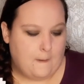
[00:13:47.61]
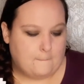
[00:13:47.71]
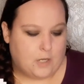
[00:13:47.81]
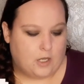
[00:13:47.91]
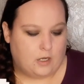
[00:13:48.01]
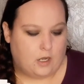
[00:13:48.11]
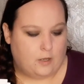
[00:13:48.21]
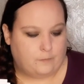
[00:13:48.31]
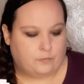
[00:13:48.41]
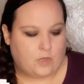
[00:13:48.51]
But
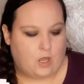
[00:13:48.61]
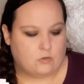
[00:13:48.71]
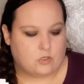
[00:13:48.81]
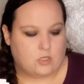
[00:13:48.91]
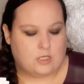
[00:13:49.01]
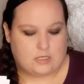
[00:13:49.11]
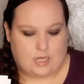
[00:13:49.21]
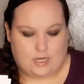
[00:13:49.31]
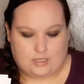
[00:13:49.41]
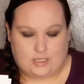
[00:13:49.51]
I was really
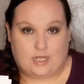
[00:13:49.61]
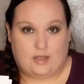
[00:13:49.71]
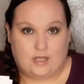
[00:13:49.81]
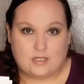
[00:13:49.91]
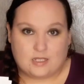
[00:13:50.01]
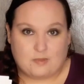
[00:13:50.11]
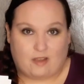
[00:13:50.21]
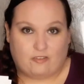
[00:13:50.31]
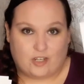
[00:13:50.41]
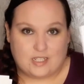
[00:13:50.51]
excited to get these as my
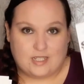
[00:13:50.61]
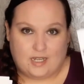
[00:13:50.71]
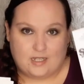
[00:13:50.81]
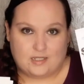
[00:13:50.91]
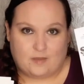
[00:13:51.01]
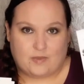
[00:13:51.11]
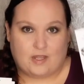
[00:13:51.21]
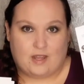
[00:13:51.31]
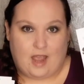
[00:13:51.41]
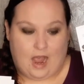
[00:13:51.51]
free seed, something
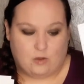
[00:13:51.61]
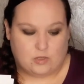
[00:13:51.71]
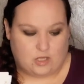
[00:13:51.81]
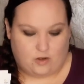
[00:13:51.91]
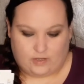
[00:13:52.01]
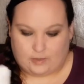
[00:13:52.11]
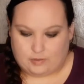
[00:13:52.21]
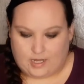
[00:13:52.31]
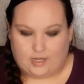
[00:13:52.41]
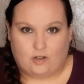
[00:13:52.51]
that I was already
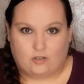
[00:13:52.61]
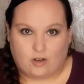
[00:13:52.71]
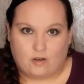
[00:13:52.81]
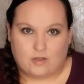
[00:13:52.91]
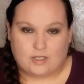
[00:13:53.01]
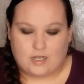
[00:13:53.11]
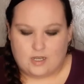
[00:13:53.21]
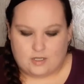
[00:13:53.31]
planning on growing.